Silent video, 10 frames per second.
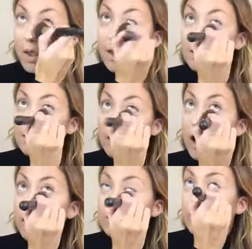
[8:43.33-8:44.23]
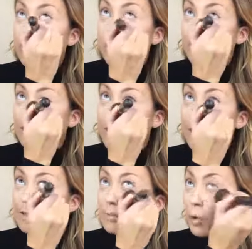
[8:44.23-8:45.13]
And this also really
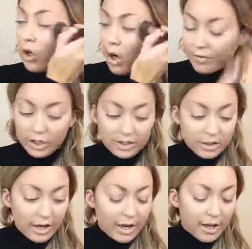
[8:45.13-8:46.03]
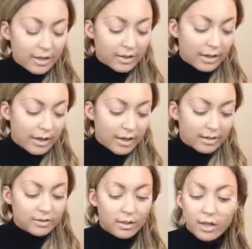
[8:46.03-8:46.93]
adds more coverage, and it
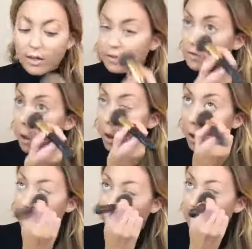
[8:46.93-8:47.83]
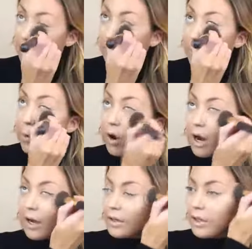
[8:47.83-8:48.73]
adds a nice, like, more
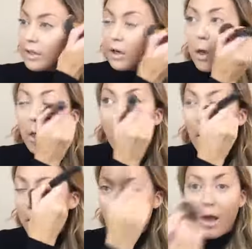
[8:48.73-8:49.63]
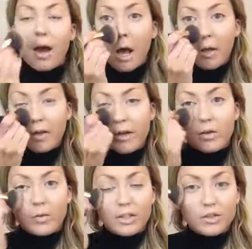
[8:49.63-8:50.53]
highlight. I like
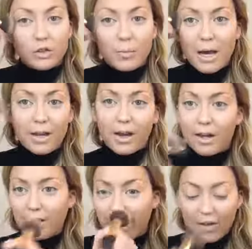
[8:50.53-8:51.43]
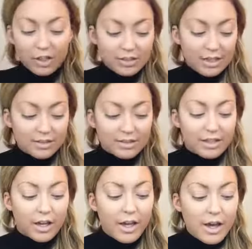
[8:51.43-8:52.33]
a really dramatic highlight. Ever since,
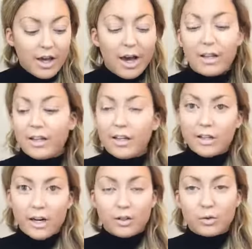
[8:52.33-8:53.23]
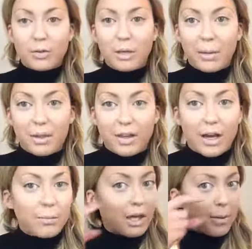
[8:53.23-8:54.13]
like, highlighting and contouring became a thing,
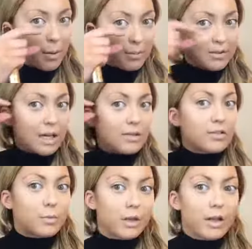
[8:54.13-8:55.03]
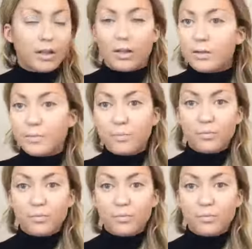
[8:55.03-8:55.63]
I became obsessed with, like, the